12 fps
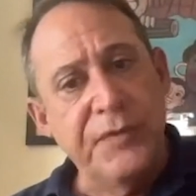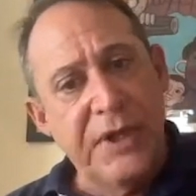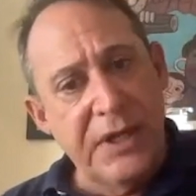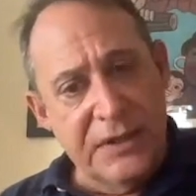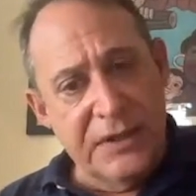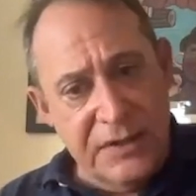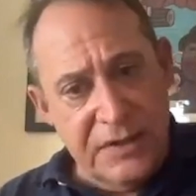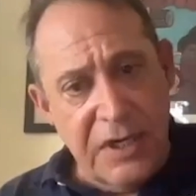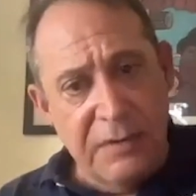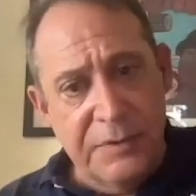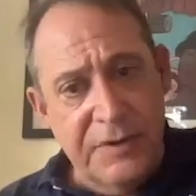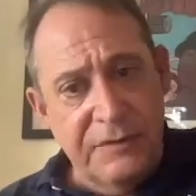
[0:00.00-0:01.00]
at the
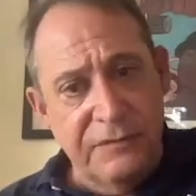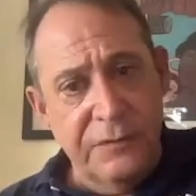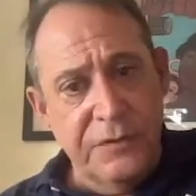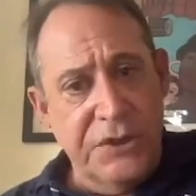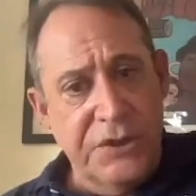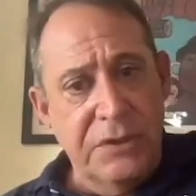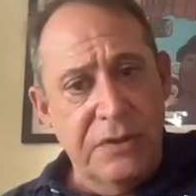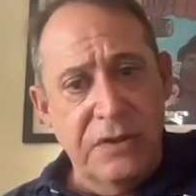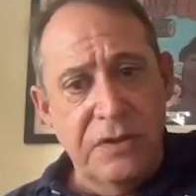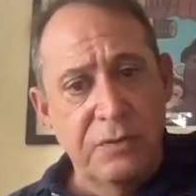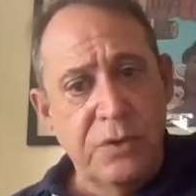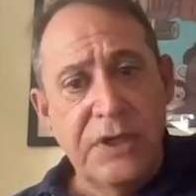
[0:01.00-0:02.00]
top of the food chain,
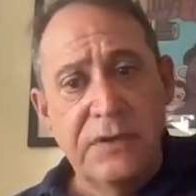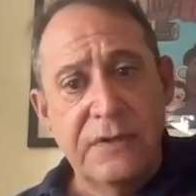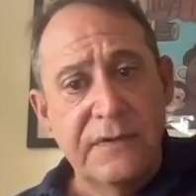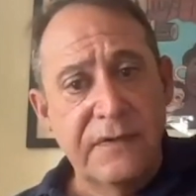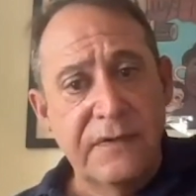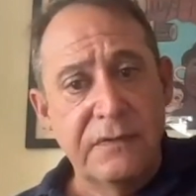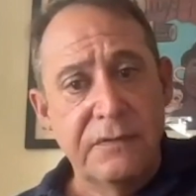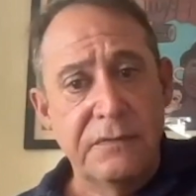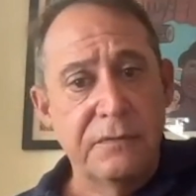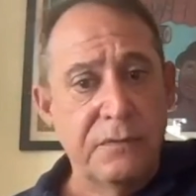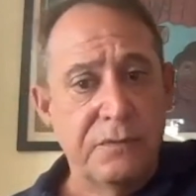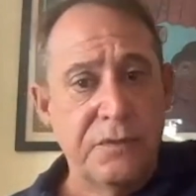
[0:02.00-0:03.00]
the whales,
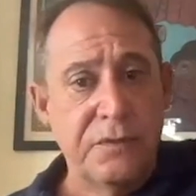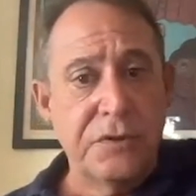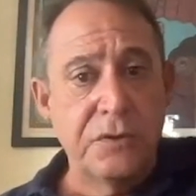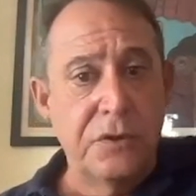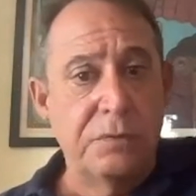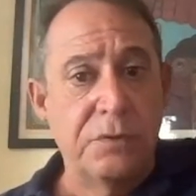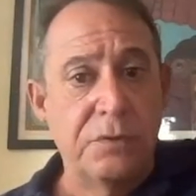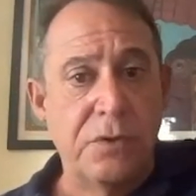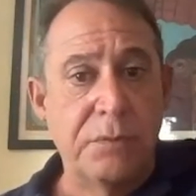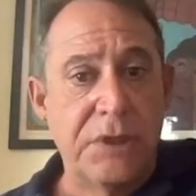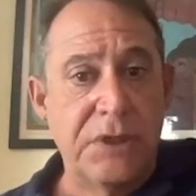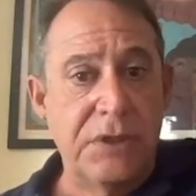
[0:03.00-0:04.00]
with the global
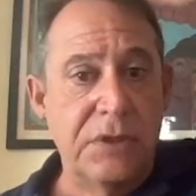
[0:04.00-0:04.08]
warming,